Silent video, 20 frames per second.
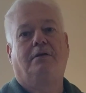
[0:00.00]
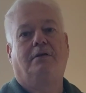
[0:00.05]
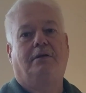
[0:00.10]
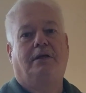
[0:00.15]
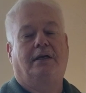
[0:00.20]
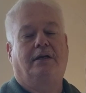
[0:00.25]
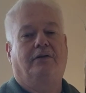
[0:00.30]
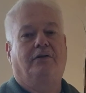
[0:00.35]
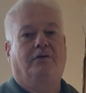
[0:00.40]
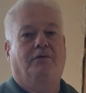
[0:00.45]

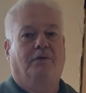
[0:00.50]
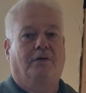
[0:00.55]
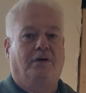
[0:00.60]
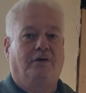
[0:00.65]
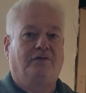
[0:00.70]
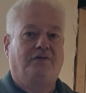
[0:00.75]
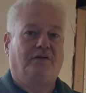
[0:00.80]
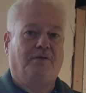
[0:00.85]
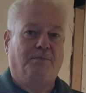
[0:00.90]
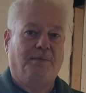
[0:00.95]
In other
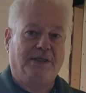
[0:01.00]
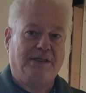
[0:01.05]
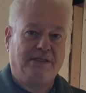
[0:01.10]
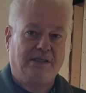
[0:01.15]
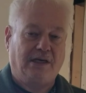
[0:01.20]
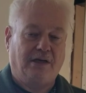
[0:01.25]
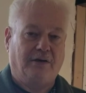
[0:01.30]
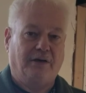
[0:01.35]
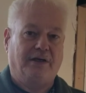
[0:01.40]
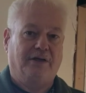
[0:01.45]
words, the
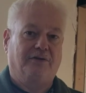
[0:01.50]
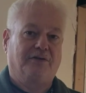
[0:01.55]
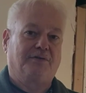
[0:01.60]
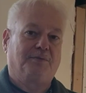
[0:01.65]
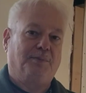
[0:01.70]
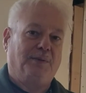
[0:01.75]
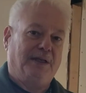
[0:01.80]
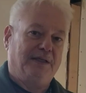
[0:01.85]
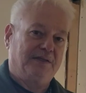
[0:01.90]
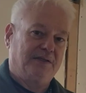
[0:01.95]
materials
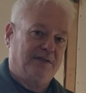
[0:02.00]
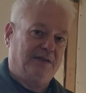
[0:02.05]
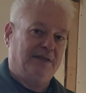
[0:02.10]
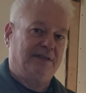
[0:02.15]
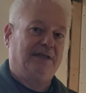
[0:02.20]
plus the